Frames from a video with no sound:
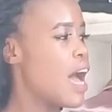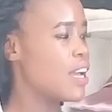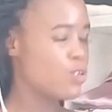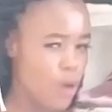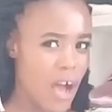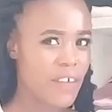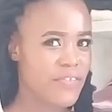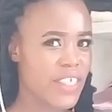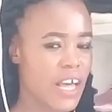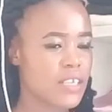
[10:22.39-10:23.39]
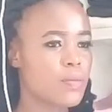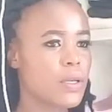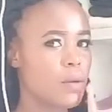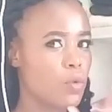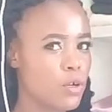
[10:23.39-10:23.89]
I don't have that,
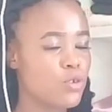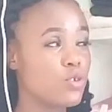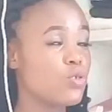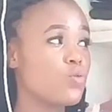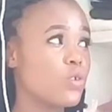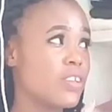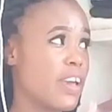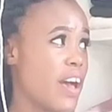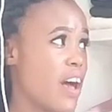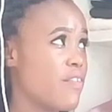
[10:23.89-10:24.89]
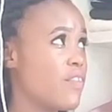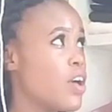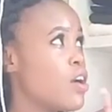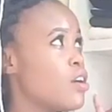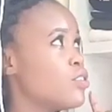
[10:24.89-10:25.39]
but I'm going to use what I
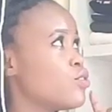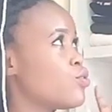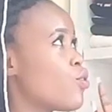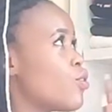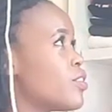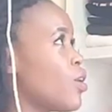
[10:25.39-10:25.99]
have. So